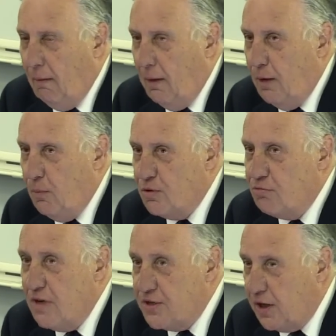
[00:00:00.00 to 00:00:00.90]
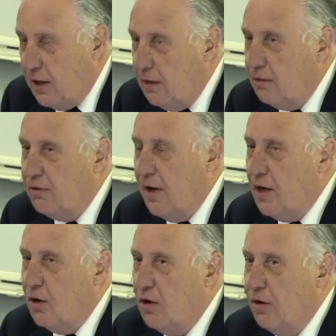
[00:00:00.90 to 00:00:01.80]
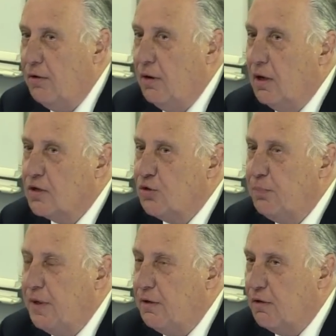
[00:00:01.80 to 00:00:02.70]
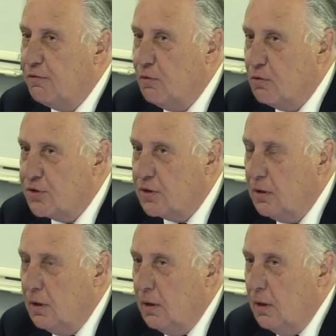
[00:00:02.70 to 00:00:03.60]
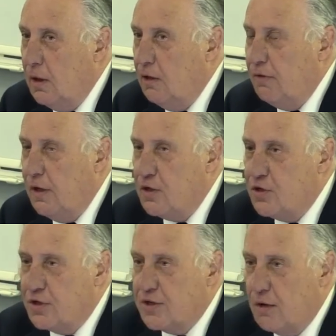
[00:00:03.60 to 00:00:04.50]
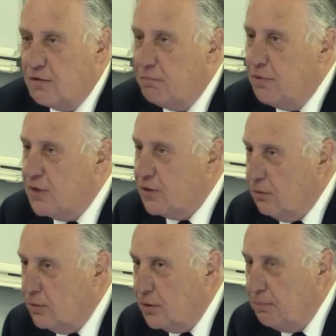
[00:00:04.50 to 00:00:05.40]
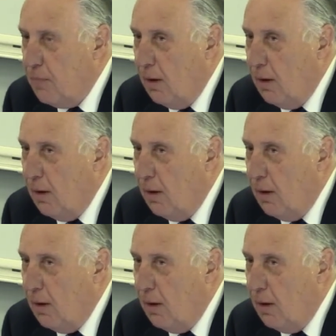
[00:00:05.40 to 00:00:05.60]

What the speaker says: It was risky to take on a superior force in a village just south of Brussels.